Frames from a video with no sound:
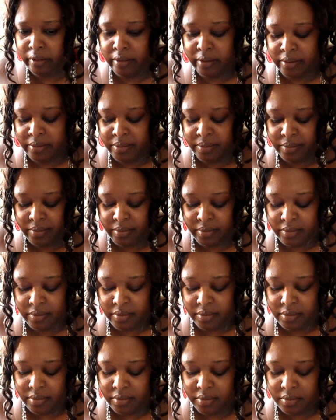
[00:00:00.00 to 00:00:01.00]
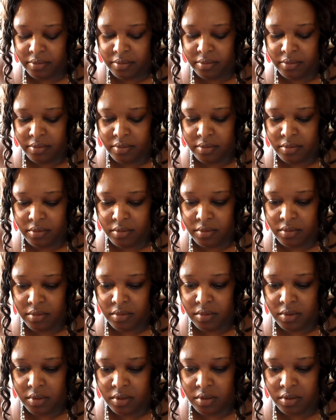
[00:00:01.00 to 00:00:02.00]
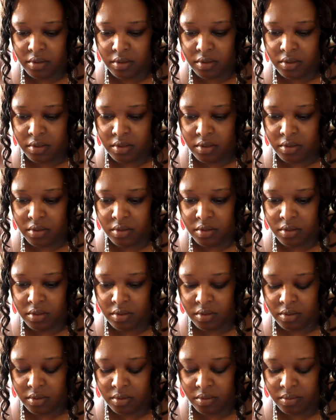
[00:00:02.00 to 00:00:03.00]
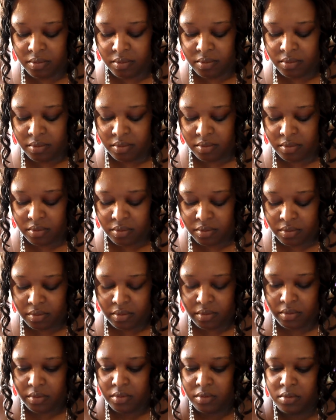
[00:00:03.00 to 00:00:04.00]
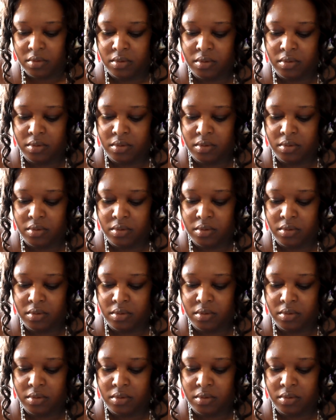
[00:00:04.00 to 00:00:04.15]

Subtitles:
Nobody speaks.